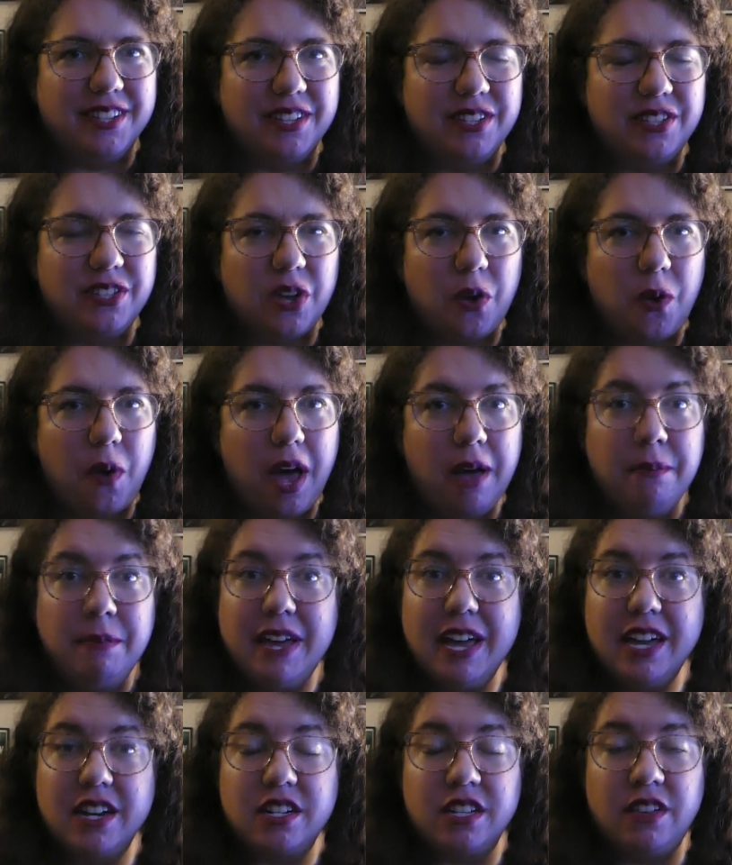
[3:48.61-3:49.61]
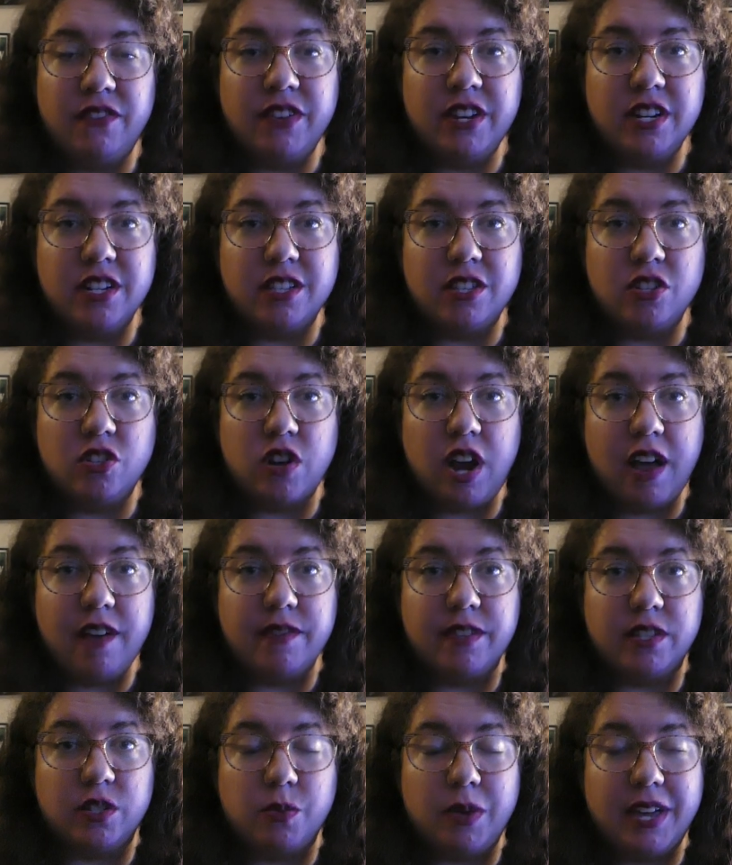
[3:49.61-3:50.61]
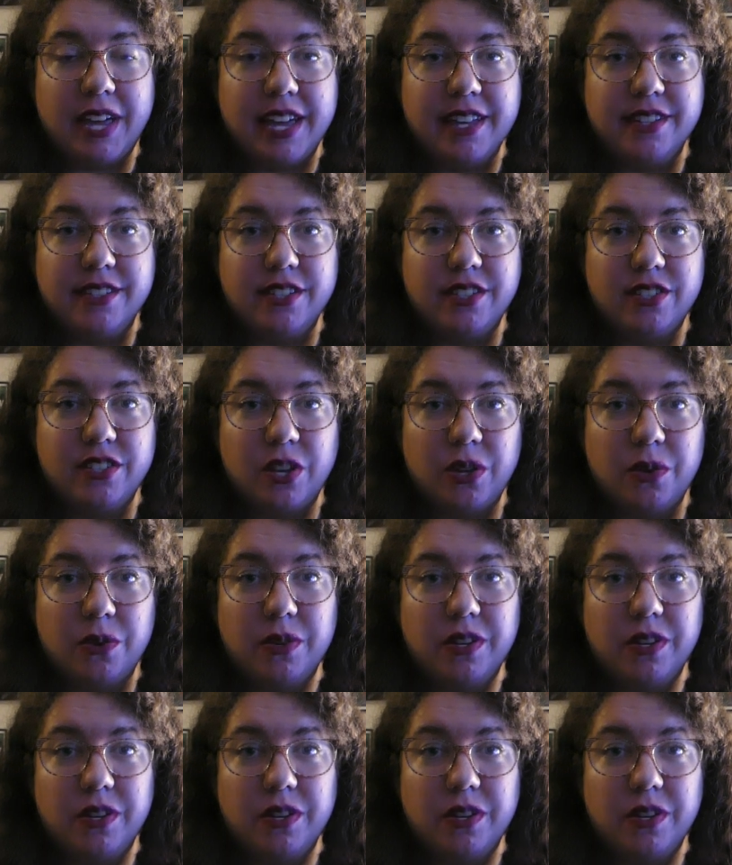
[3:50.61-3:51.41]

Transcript: So I may actually finish this draft this weekend. So